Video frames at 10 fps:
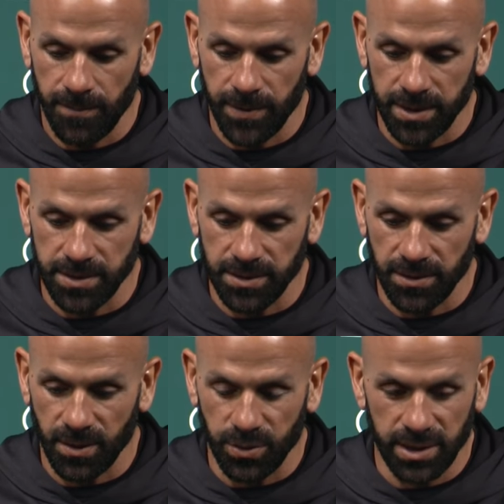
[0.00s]
that uh,
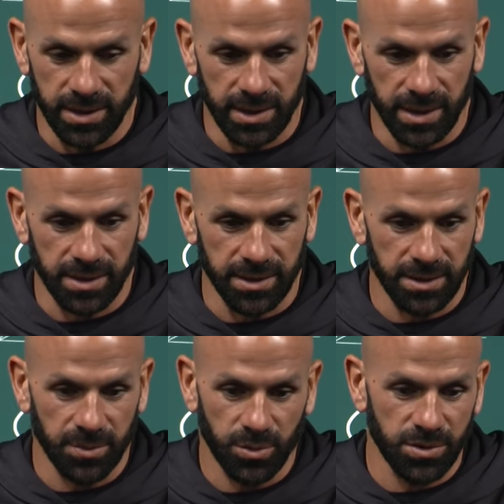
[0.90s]
that we need to get cleaned
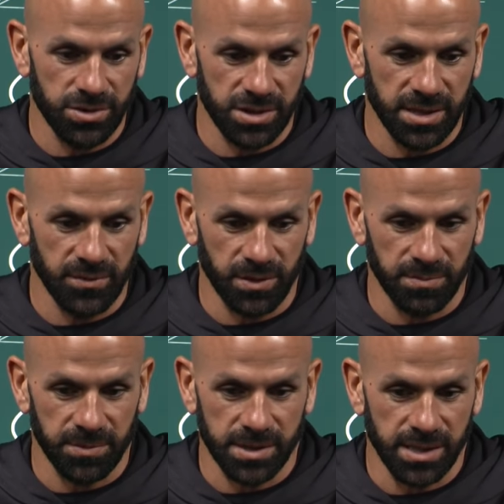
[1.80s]
up, or it's just never,
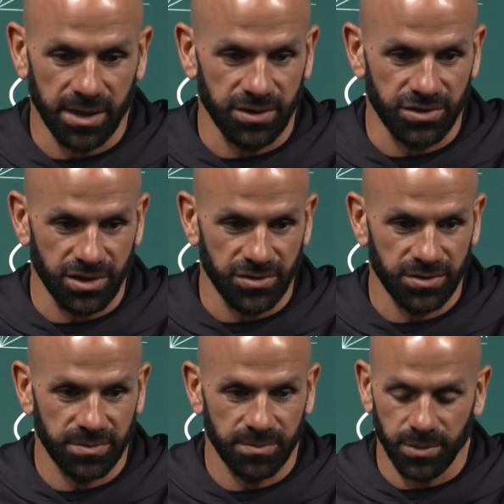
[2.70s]
it's not going to
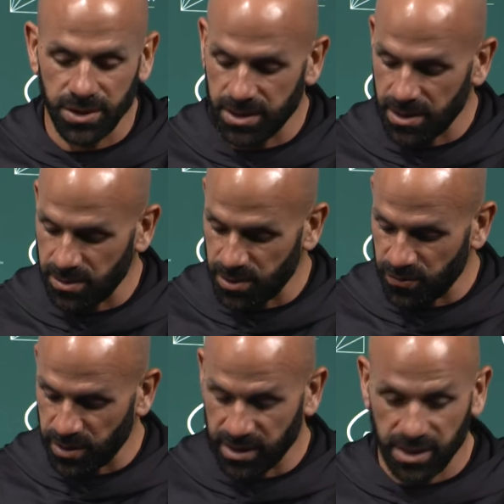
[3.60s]
change. But uh, but if
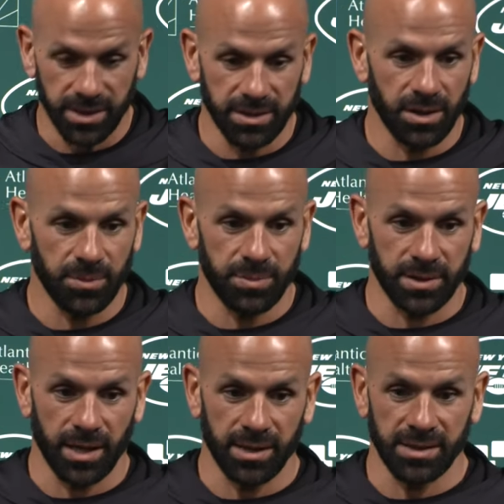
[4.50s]
we can clean it up
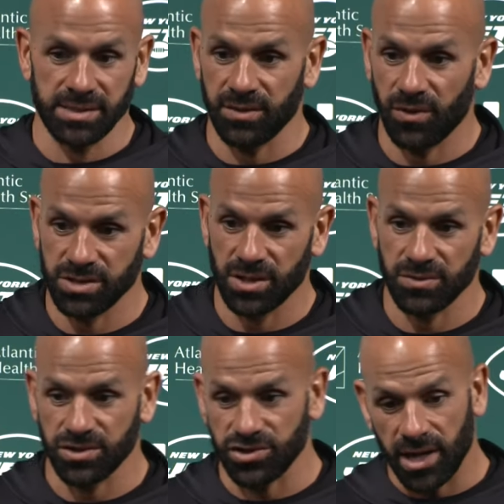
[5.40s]
and at least give
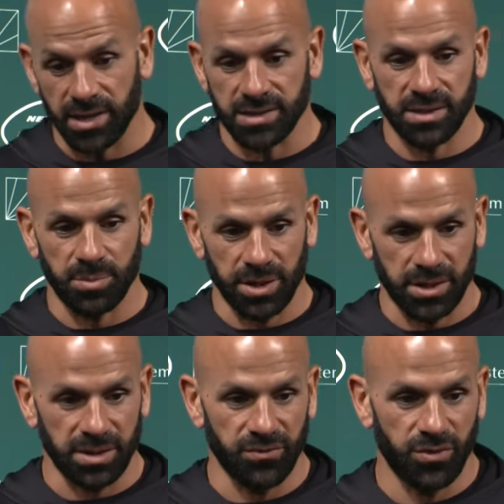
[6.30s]
ourselves a chance to play
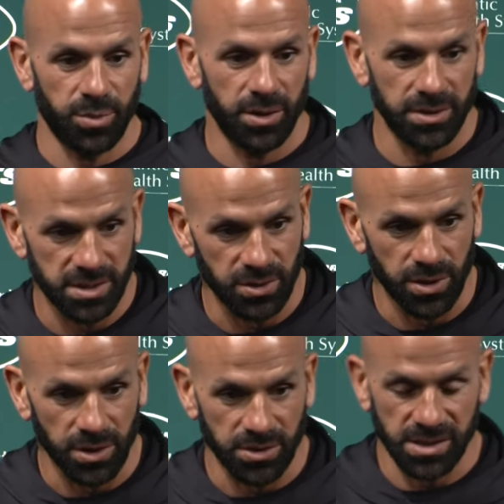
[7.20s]
clean football to see what
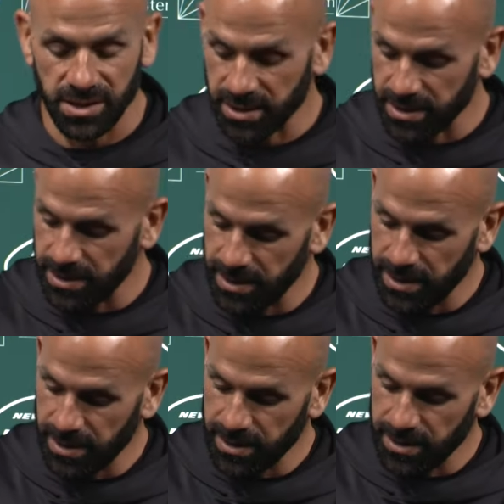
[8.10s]
it looks like,
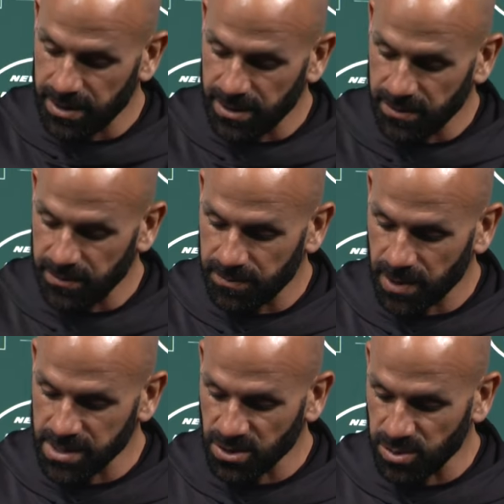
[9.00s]
um,
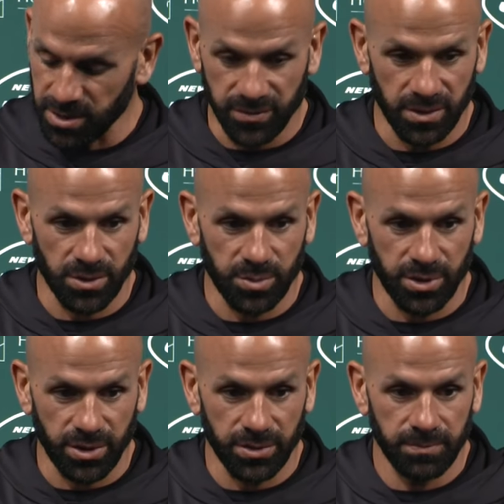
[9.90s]
I still believe it'll look
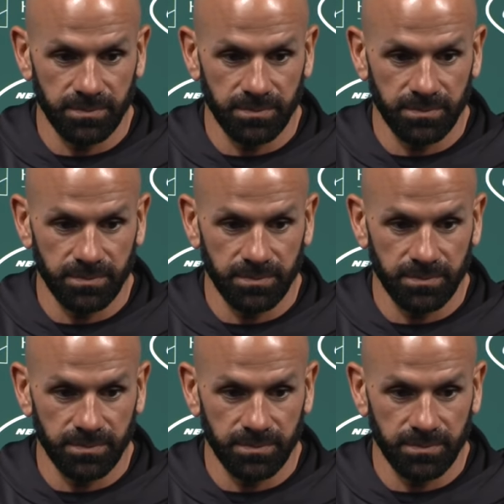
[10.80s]
pretty good.